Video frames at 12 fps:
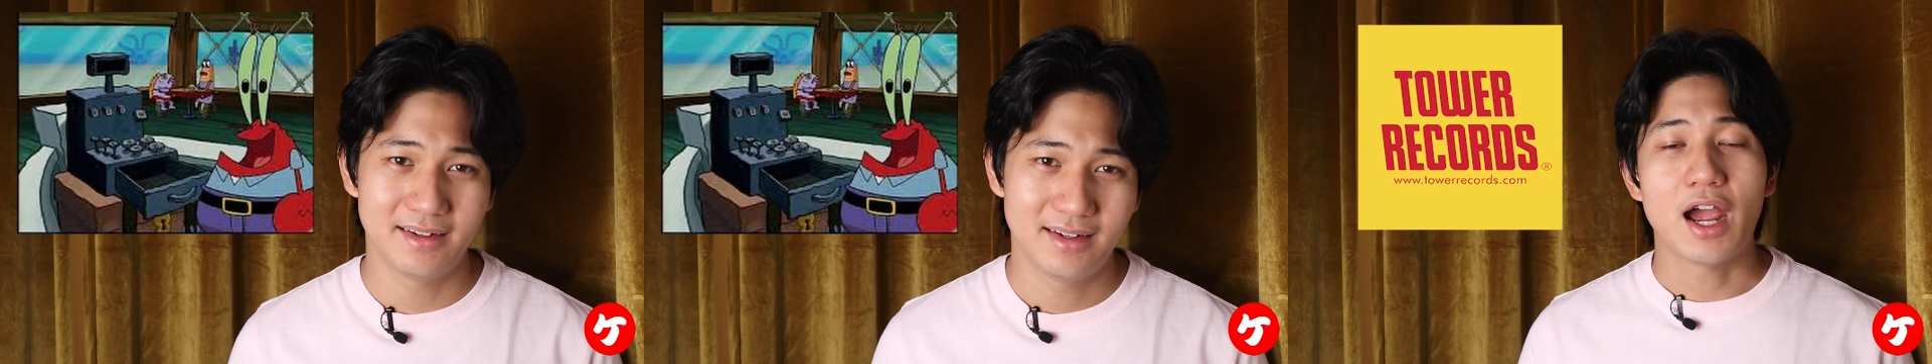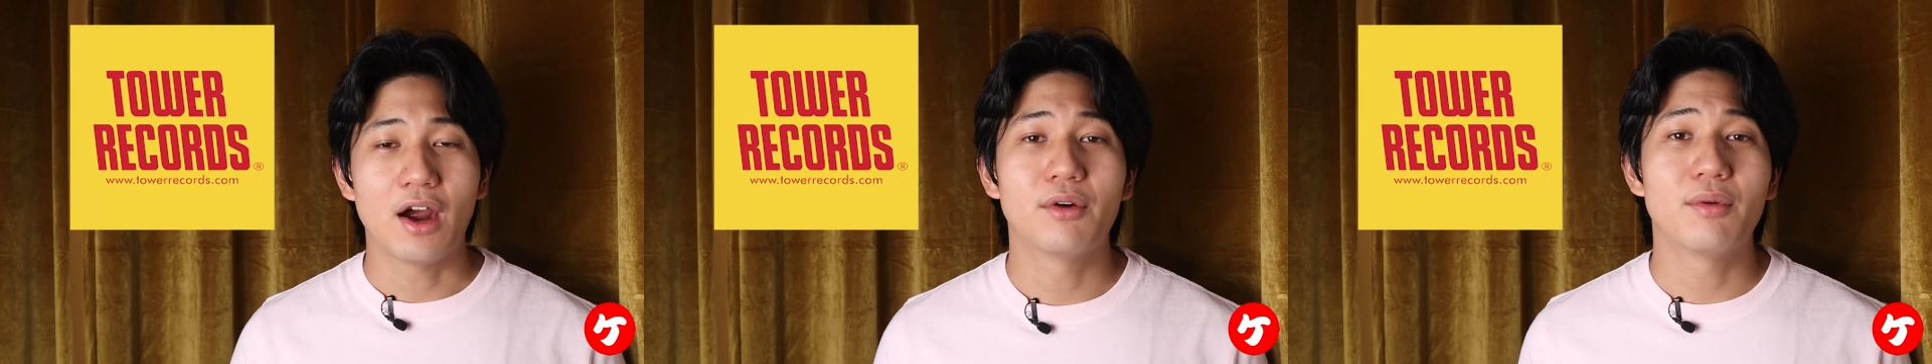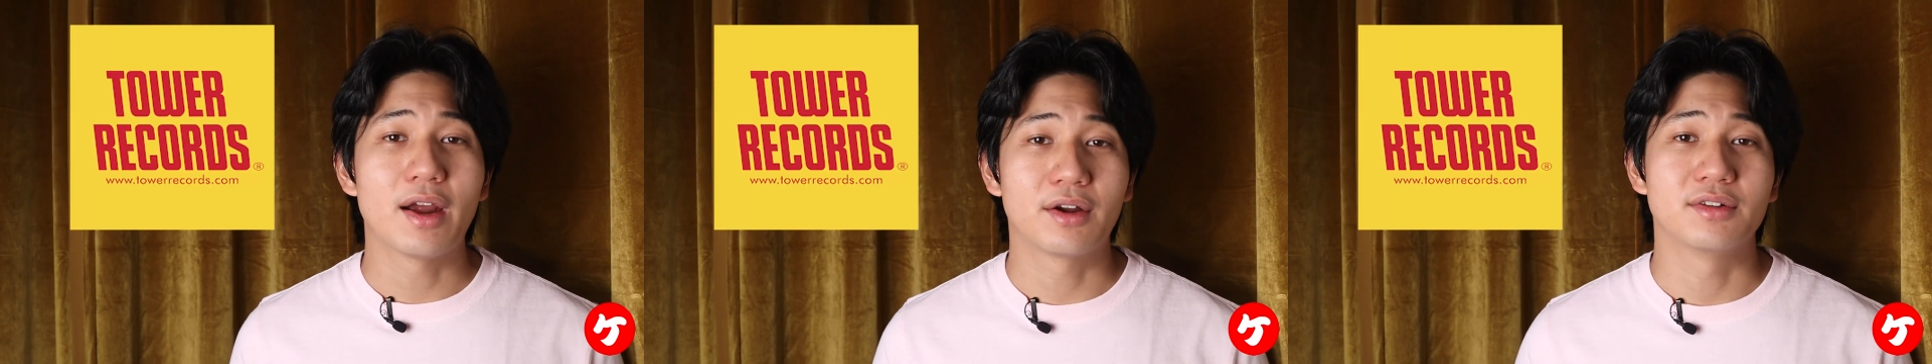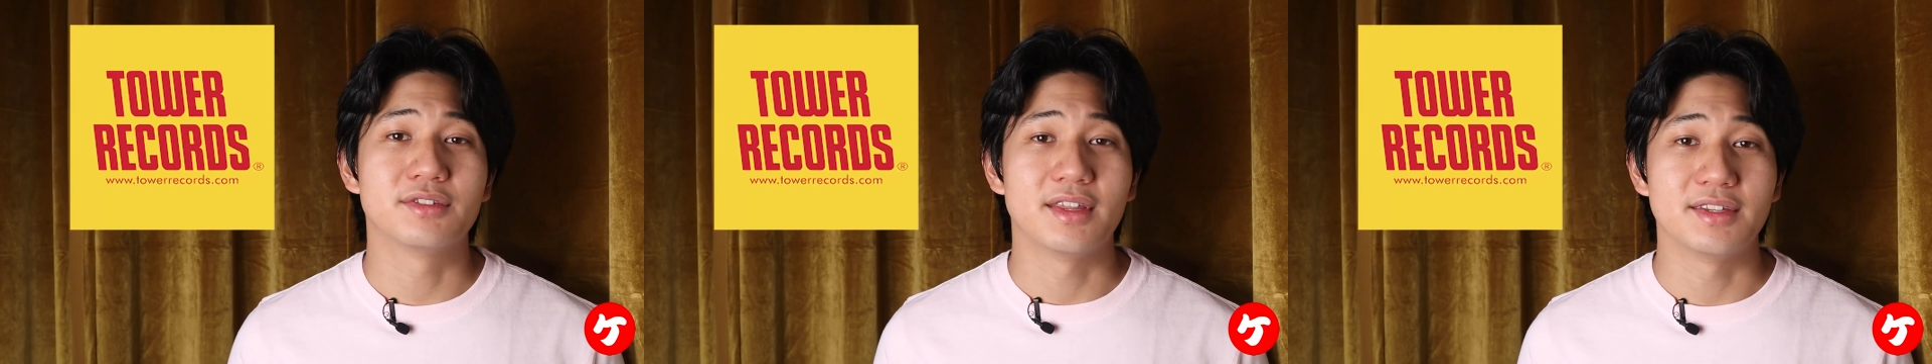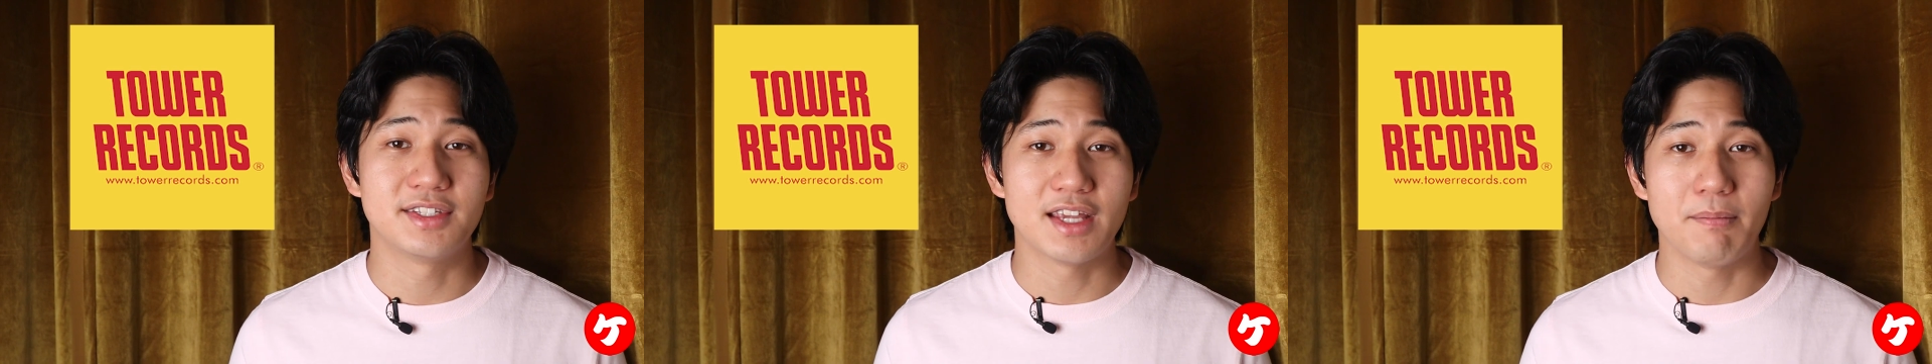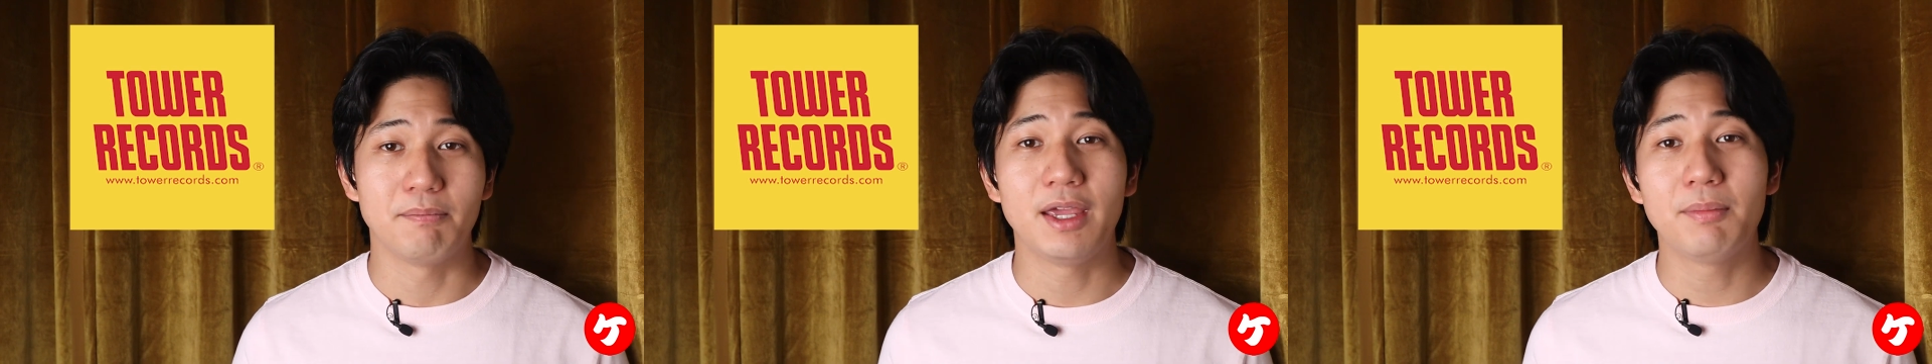Tower Records then
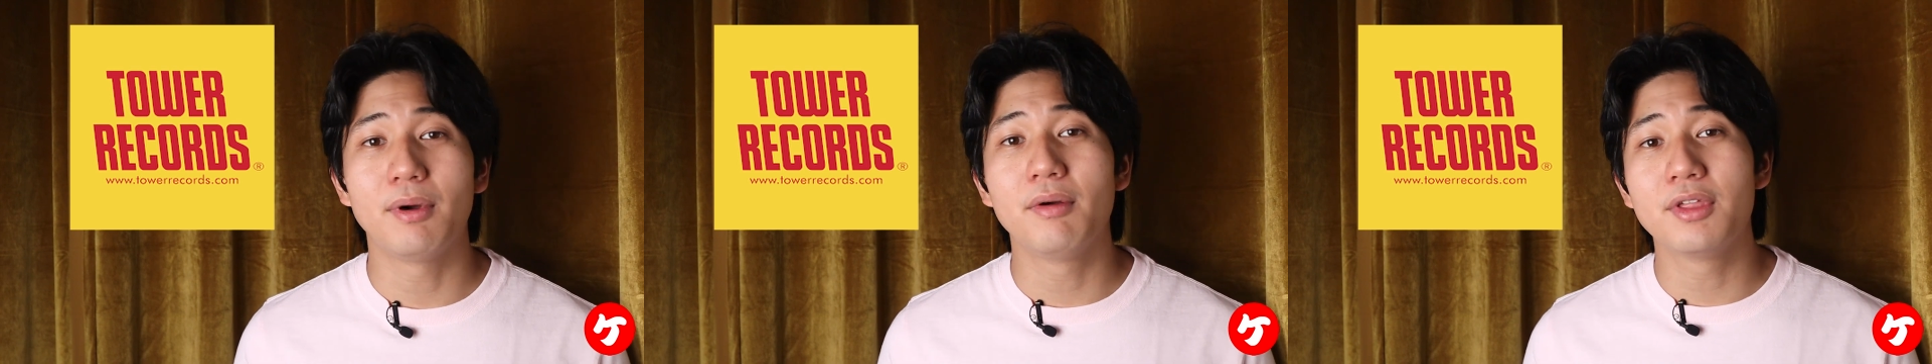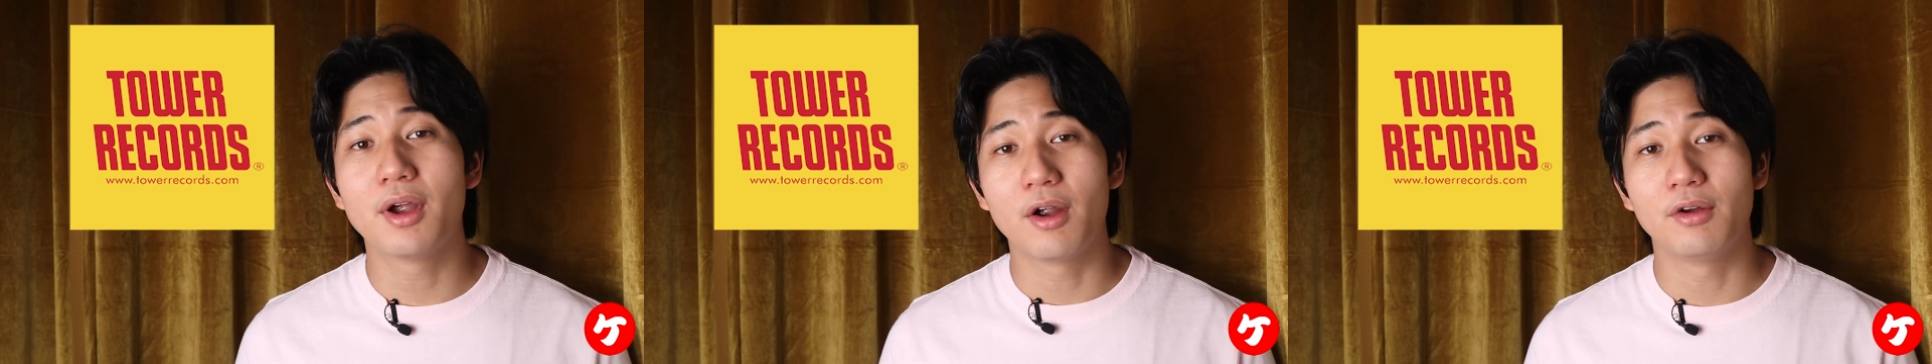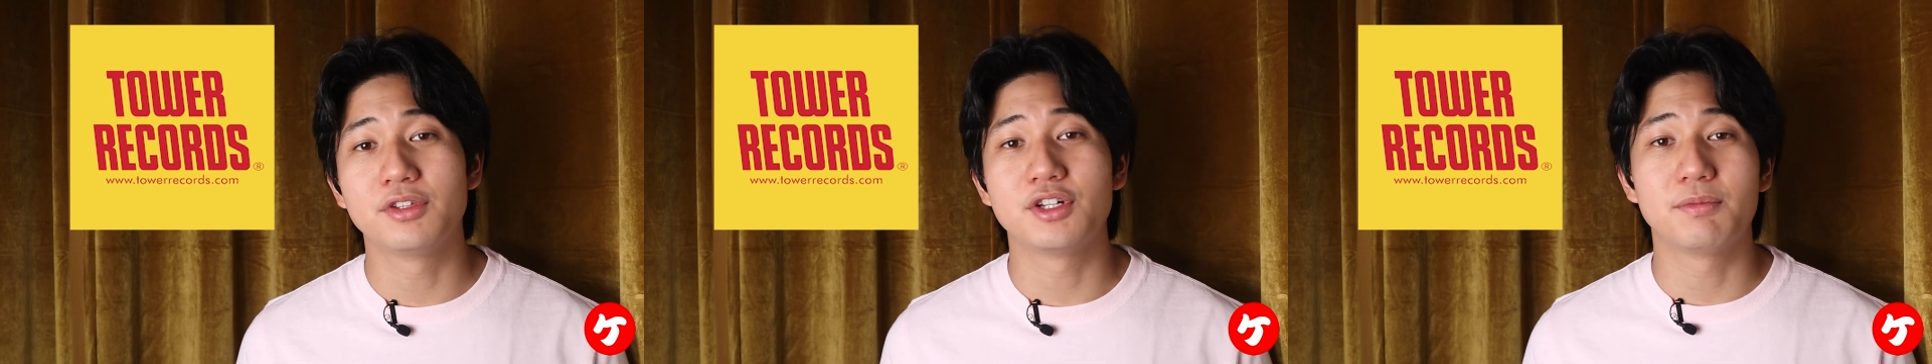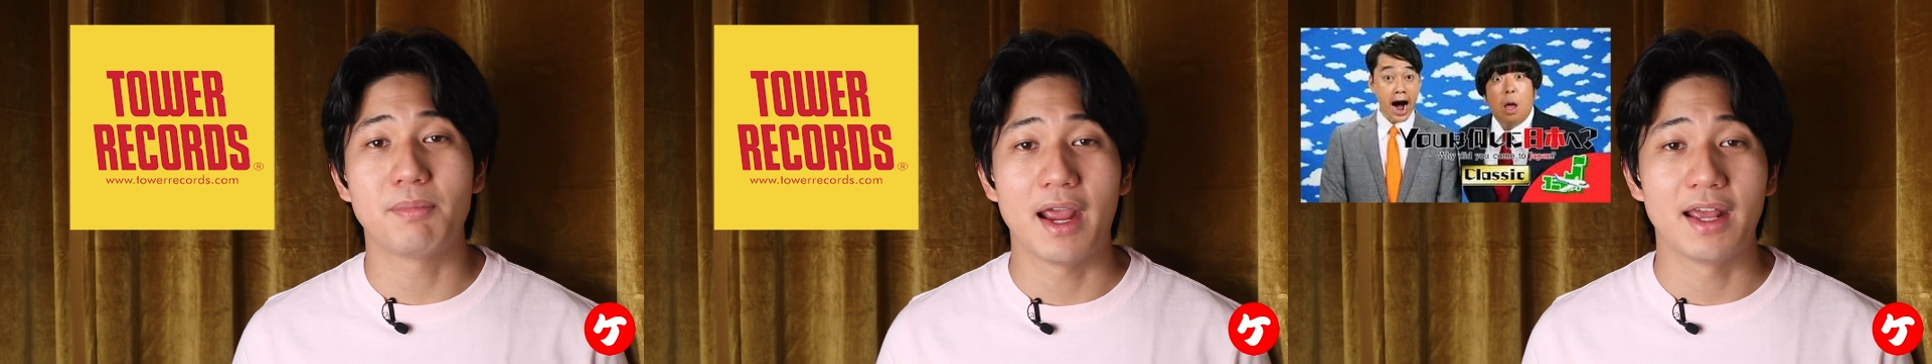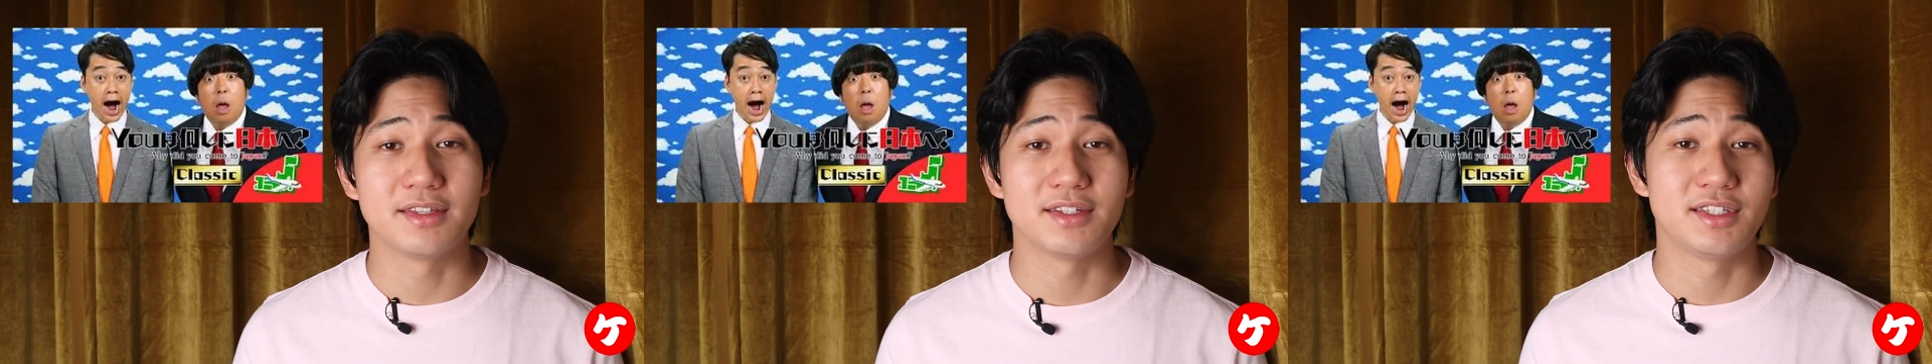sent people of their own to Japan